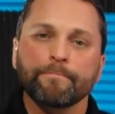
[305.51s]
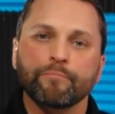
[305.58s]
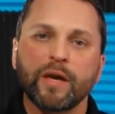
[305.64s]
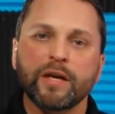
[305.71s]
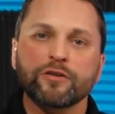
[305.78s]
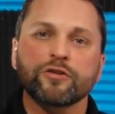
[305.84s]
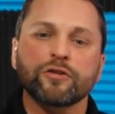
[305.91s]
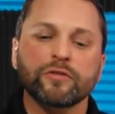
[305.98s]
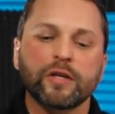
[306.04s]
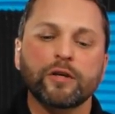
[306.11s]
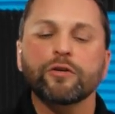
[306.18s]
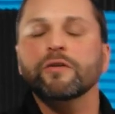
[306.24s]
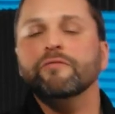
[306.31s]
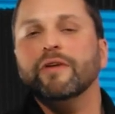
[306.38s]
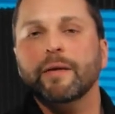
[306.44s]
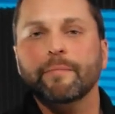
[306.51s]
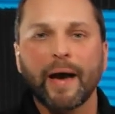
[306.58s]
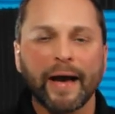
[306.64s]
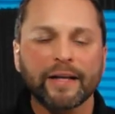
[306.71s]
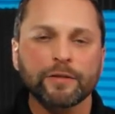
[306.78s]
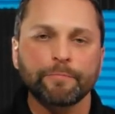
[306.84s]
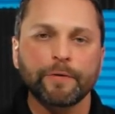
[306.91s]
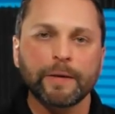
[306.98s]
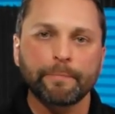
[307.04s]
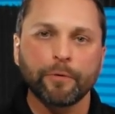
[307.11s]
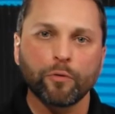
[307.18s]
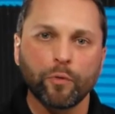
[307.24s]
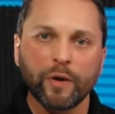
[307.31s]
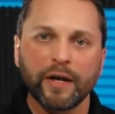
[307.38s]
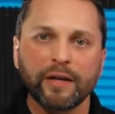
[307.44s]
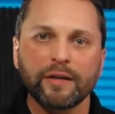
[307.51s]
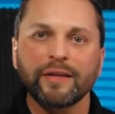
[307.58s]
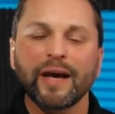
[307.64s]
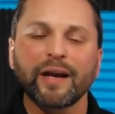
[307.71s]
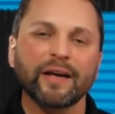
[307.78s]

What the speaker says: make sure that you convey back to people when that